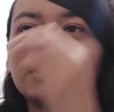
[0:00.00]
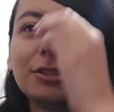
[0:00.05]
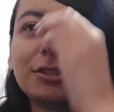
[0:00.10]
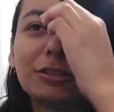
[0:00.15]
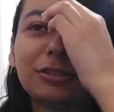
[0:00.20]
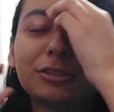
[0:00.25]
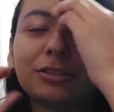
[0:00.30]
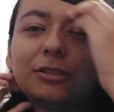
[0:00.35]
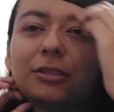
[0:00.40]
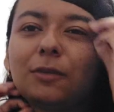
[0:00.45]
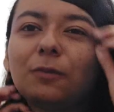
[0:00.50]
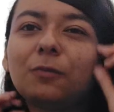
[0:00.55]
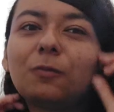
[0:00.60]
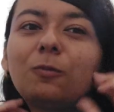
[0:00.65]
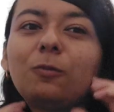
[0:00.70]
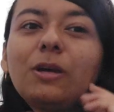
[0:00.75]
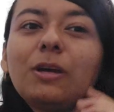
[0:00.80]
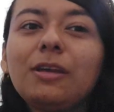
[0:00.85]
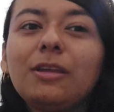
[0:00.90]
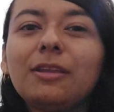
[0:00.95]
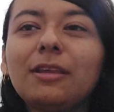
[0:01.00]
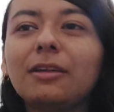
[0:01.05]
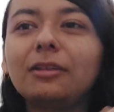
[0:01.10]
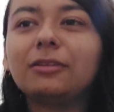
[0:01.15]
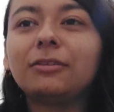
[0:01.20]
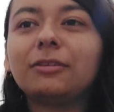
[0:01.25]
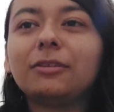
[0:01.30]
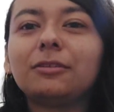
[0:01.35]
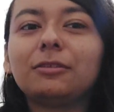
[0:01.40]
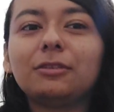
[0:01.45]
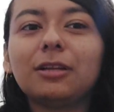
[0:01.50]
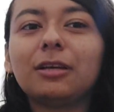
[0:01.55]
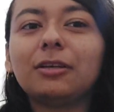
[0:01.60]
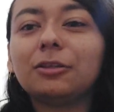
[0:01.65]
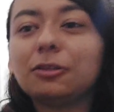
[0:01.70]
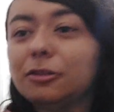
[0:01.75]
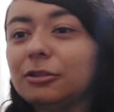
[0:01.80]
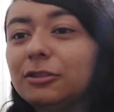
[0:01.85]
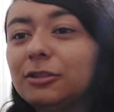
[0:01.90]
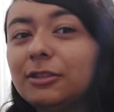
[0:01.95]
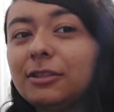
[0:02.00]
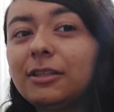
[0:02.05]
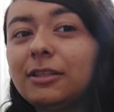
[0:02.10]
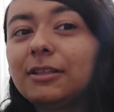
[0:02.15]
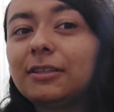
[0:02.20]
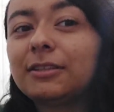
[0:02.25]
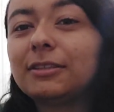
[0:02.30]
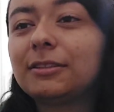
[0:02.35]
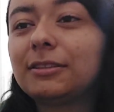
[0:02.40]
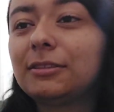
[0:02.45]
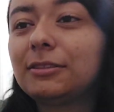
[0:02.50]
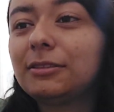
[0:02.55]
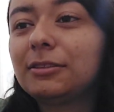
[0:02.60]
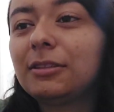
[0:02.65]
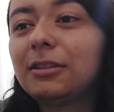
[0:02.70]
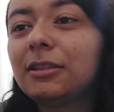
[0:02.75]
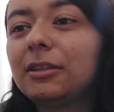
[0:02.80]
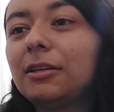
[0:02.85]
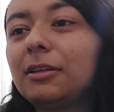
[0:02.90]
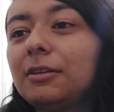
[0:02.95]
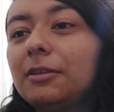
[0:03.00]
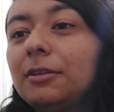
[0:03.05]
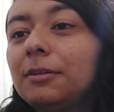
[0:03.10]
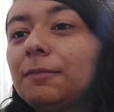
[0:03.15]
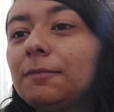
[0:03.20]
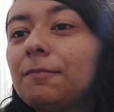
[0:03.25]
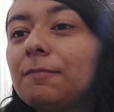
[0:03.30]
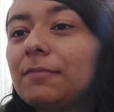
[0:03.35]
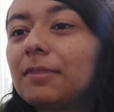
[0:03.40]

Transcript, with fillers: and just the way that, he, that Yoshida is using it